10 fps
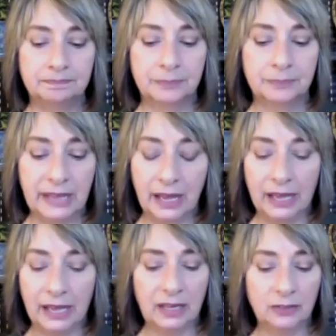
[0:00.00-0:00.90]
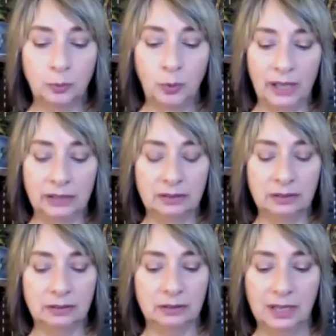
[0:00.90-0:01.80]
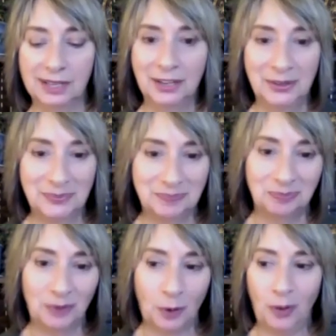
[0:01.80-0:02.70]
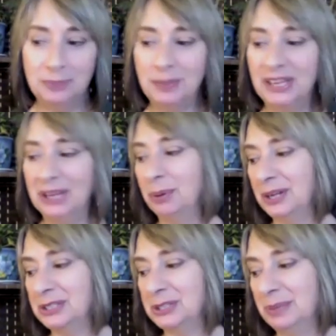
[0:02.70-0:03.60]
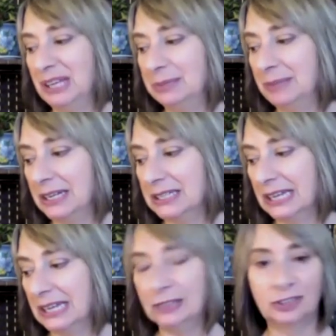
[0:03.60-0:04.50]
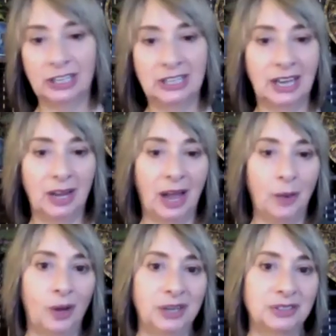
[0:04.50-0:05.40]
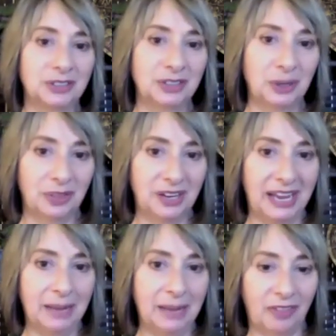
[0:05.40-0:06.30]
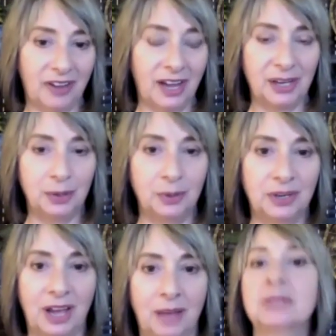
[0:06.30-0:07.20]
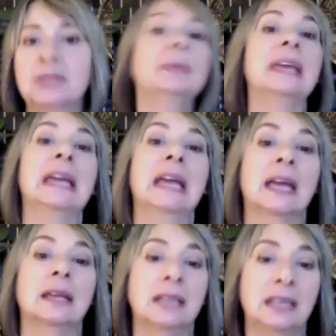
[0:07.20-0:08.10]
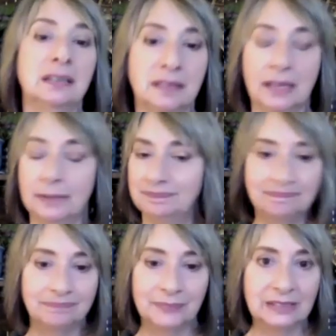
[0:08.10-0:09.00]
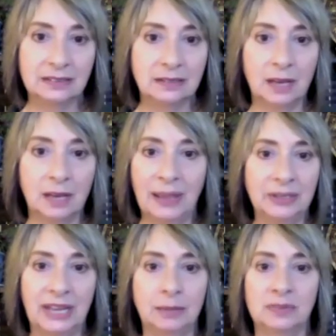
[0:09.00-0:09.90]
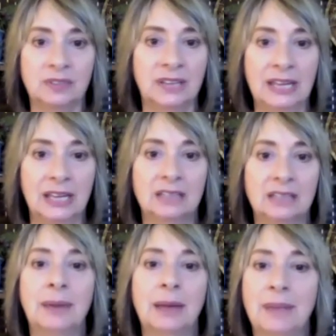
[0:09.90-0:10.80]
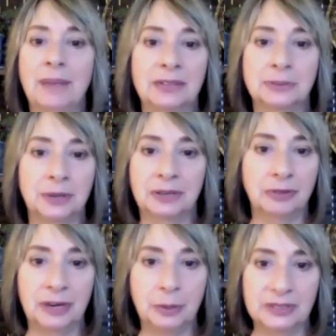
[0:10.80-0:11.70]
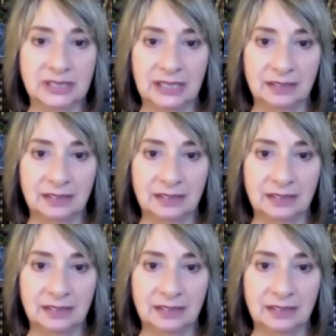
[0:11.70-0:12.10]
yeah. And as one being put it to me in meditation, I wanted to know the name of the guide who had come to me, and he said, it's not about names, it's about mastering frequency.